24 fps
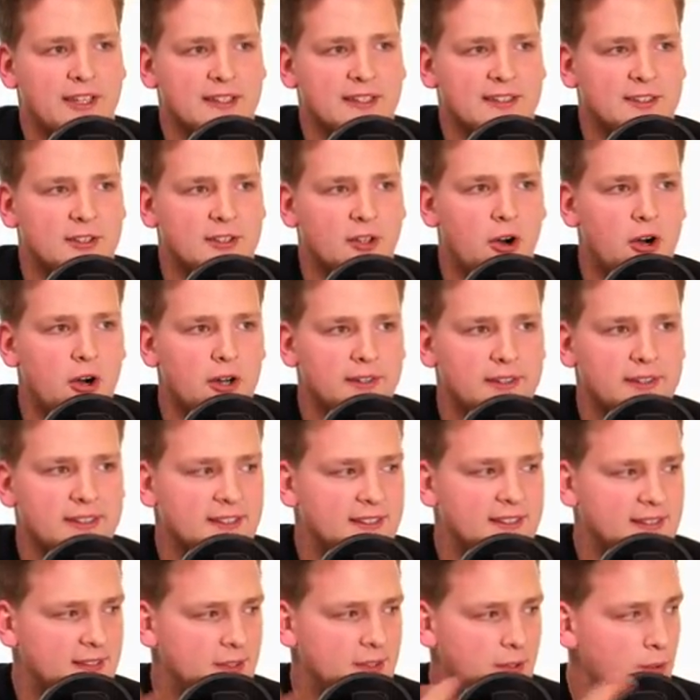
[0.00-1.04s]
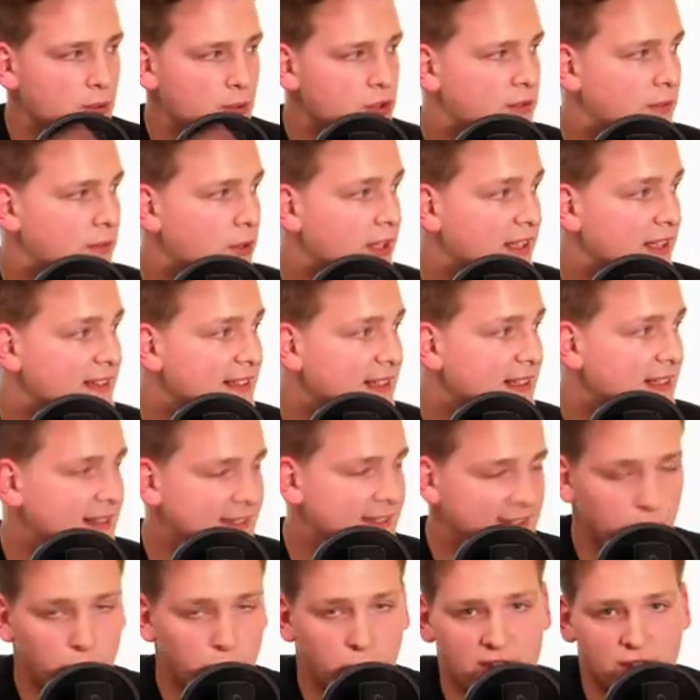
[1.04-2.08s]
saw this huge
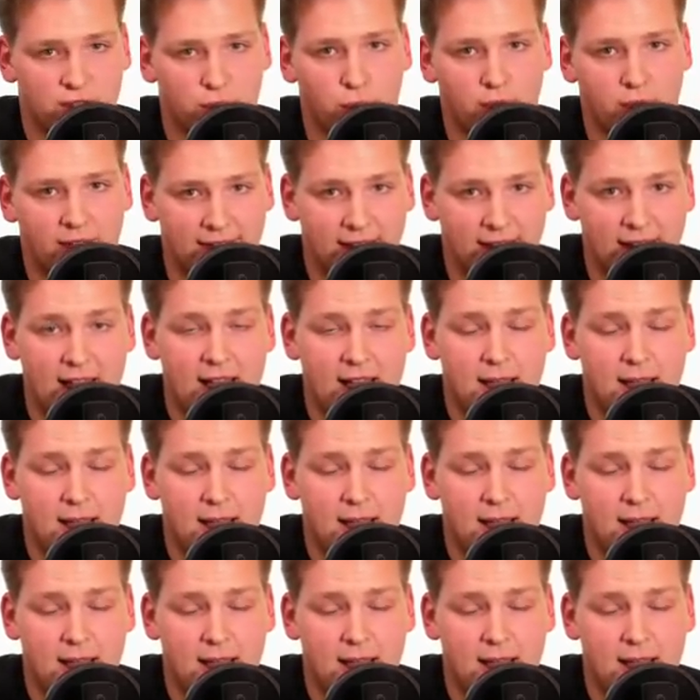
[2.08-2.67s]
volatility was when